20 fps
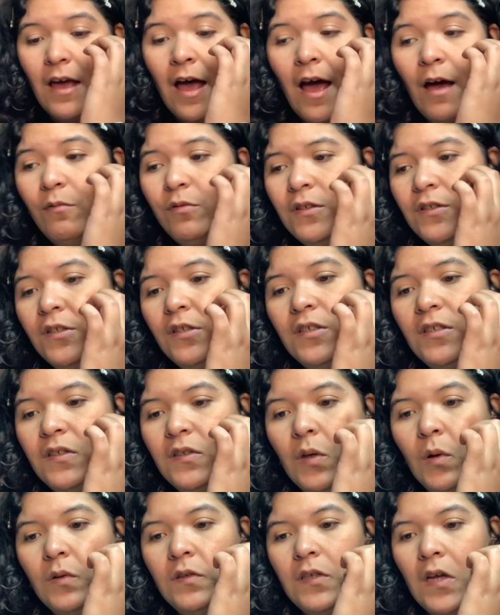I was just
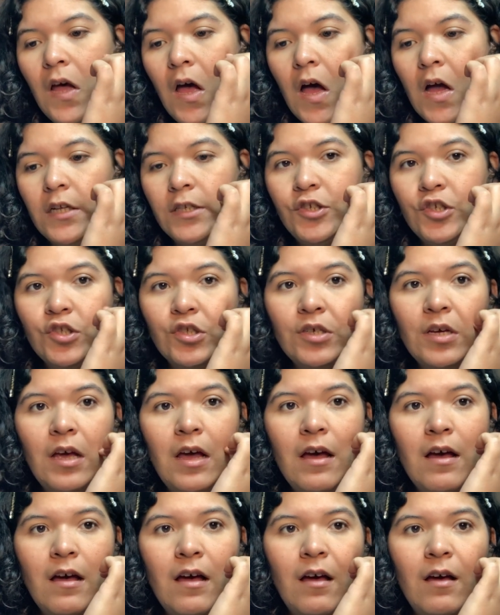so touched
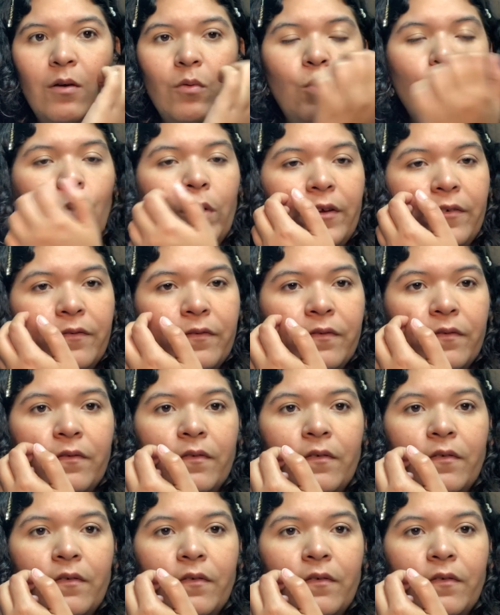with